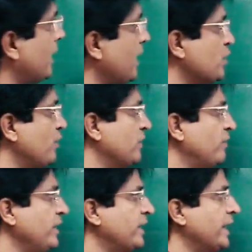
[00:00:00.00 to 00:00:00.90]
case with
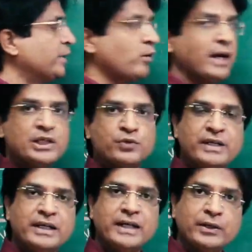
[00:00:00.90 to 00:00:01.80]
weak electrolytes.
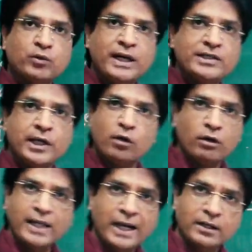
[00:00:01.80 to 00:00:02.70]
Weak electrolytes are
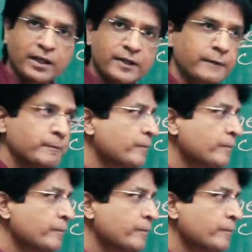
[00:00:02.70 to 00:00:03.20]
not that lucky.